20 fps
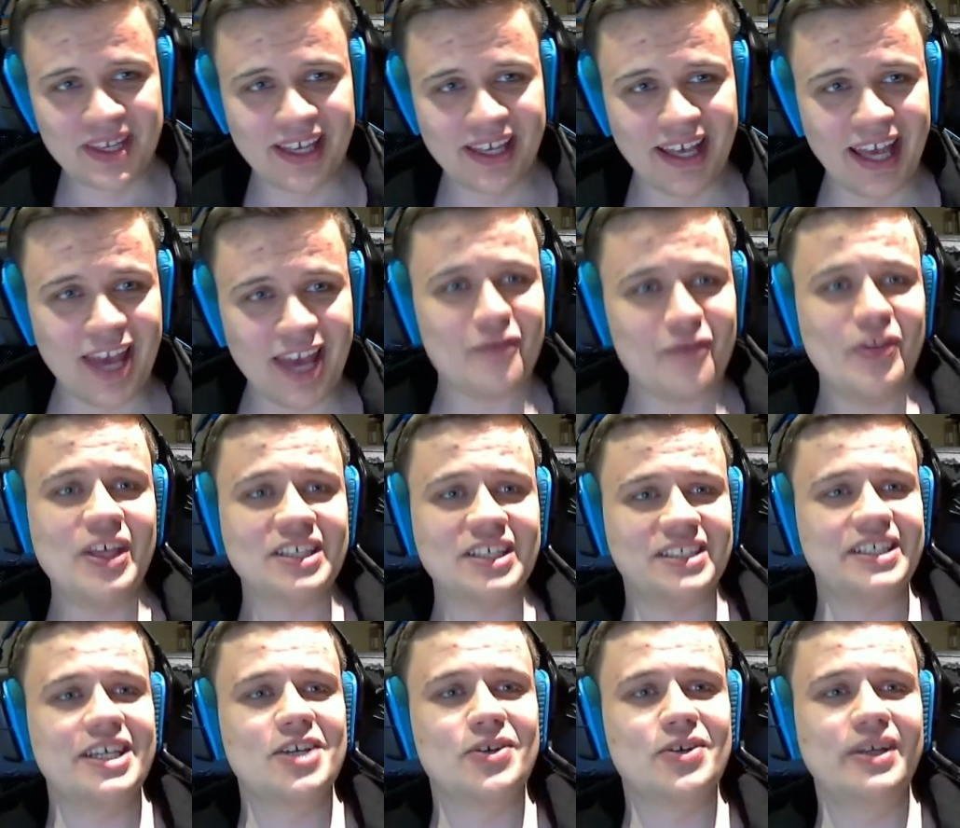if
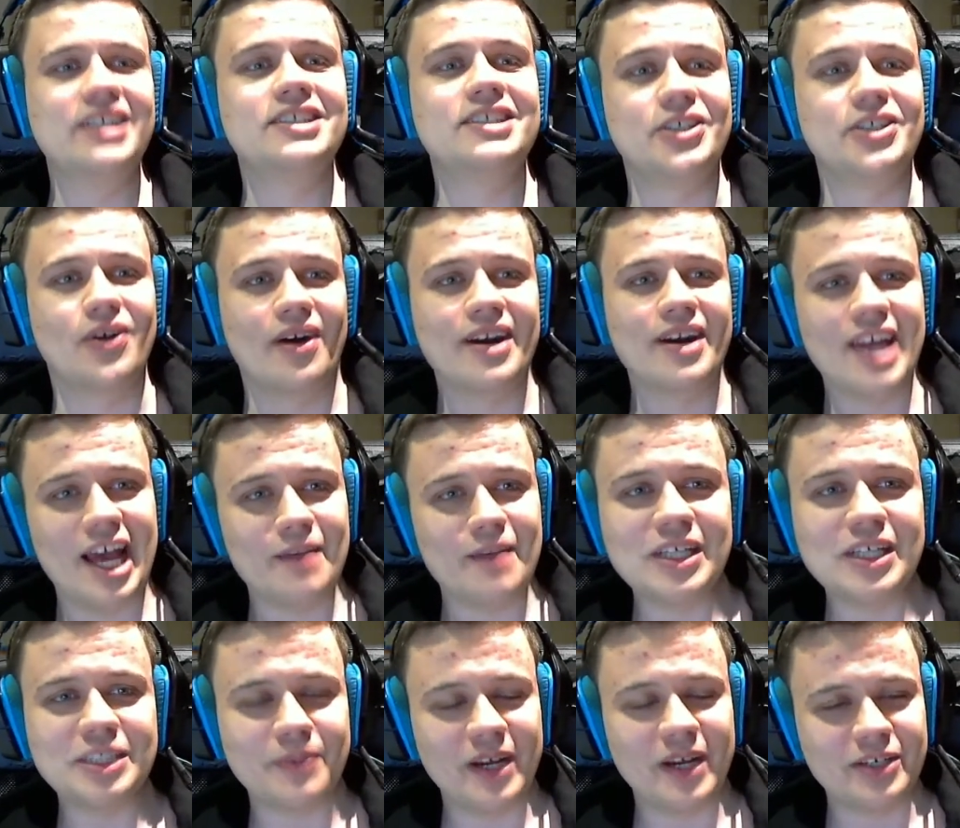this increased your
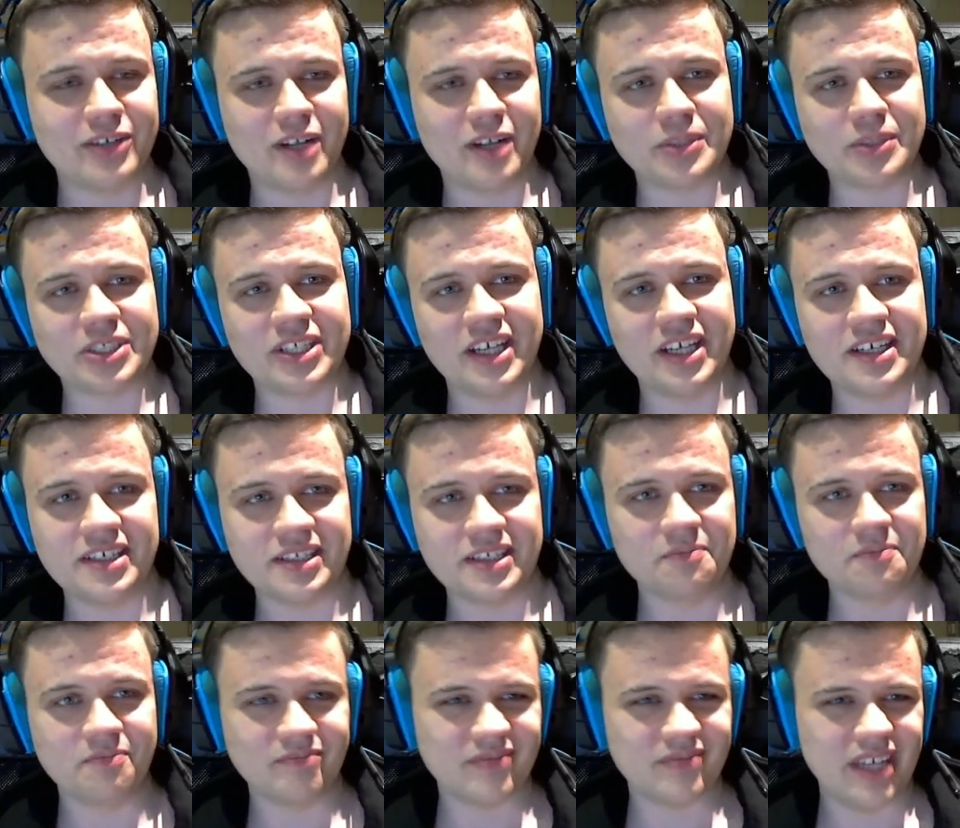damage by 12%,
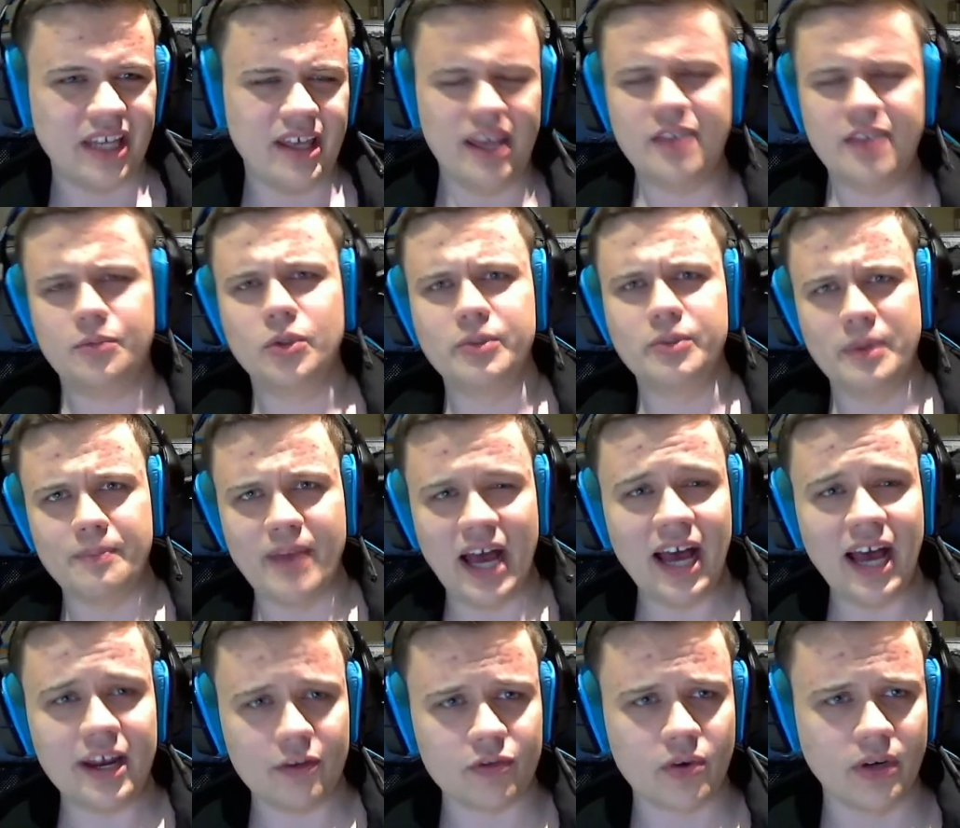it would be
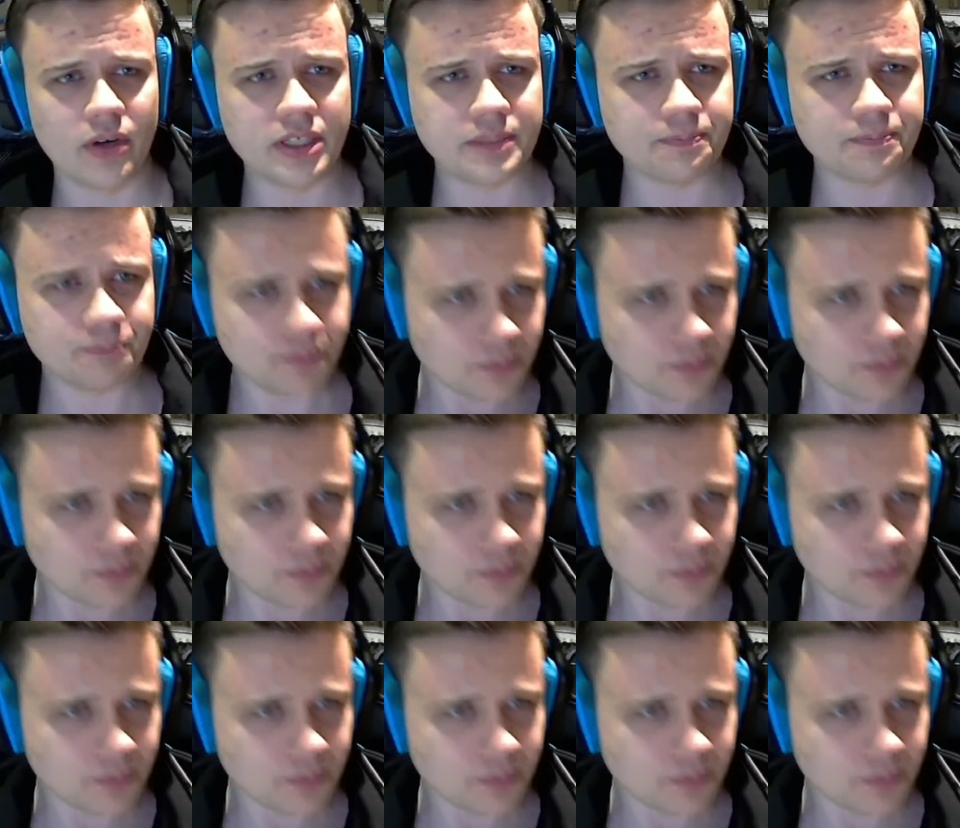bad, of course.